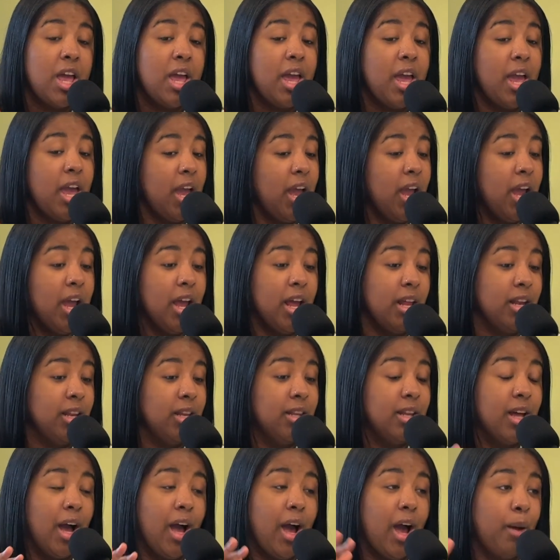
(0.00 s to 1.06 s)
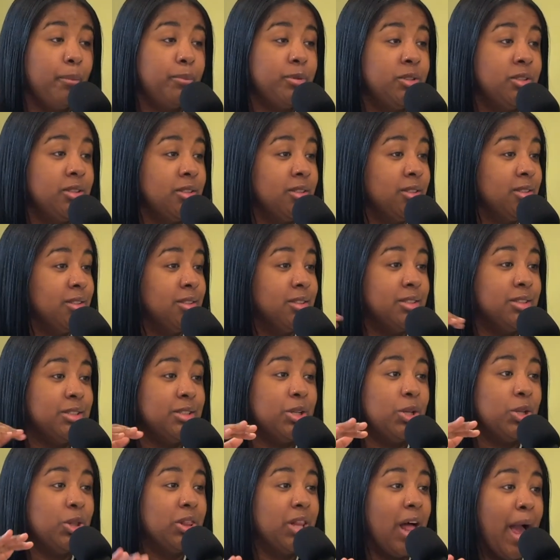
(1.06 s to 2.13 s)
and the options
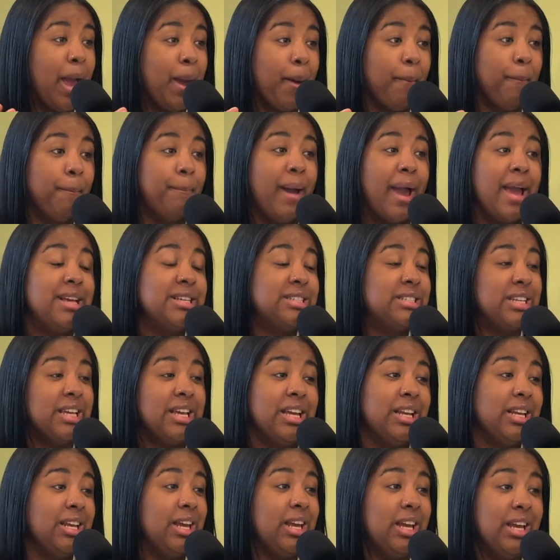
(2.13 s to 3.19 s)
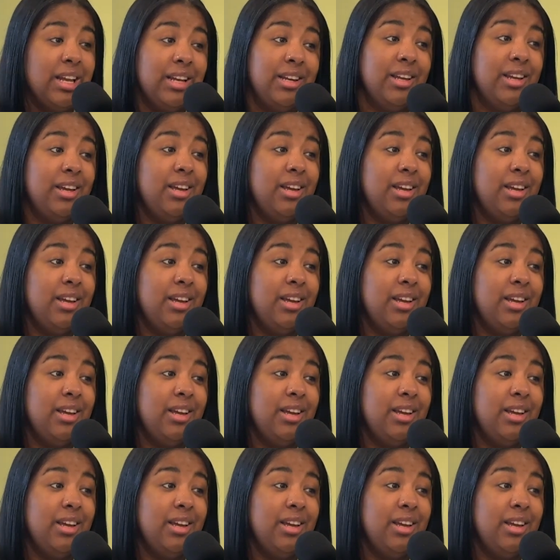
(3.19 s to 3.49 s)
based in Indy,